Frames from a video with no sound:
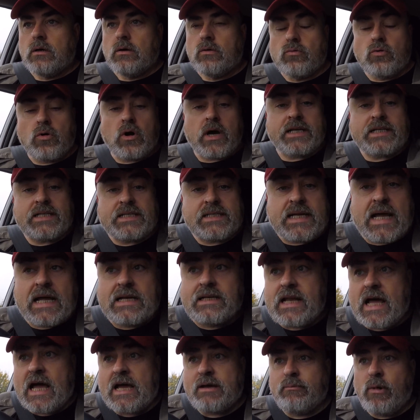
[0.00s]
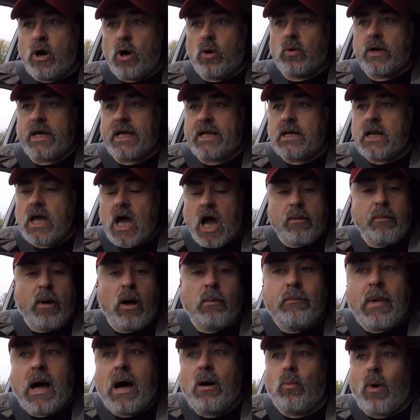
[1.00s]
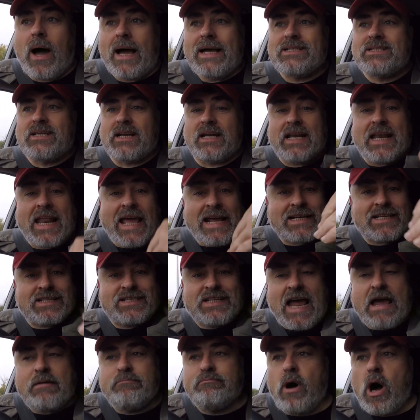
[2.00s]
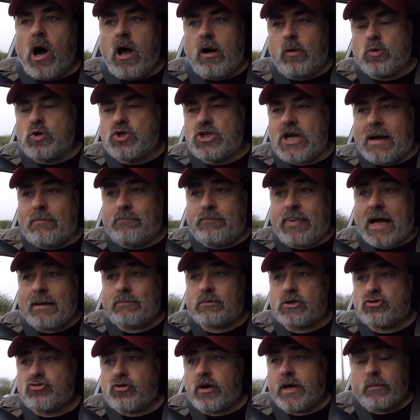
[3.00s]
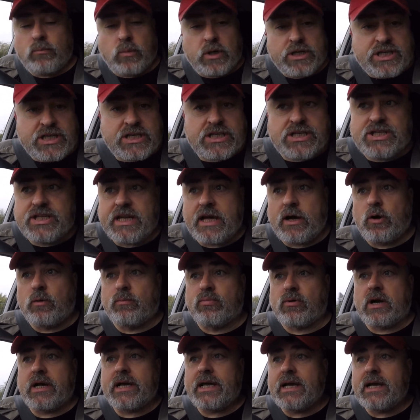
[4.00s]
Right, it's Sunday morning. I'm on my way to the next 10-mile jump upstream, which is Tilbury.